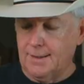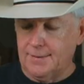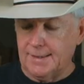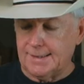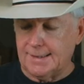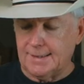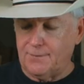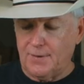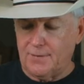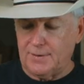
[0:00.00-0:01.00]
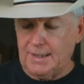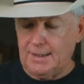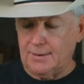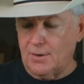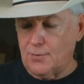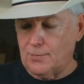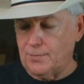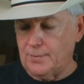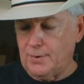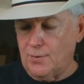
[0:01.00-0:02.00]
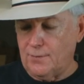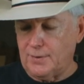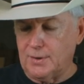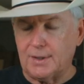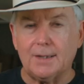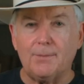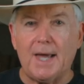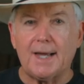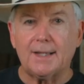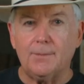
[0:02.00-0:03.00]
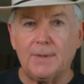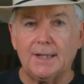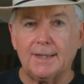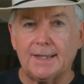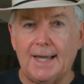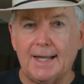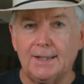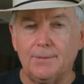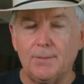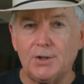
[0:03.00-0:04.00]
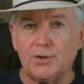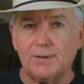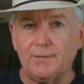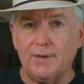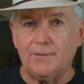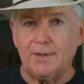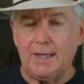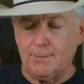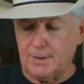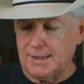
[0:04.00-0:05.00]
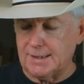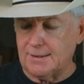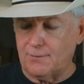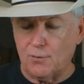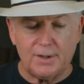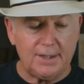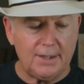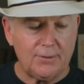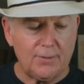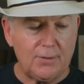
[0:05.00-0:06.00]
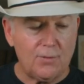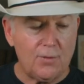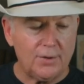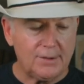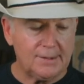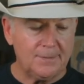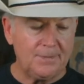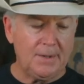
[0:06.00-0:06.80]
This isn't a 15. If you look at the back of the middle of the cantle, it measures a 15, but this is a 14 3/4.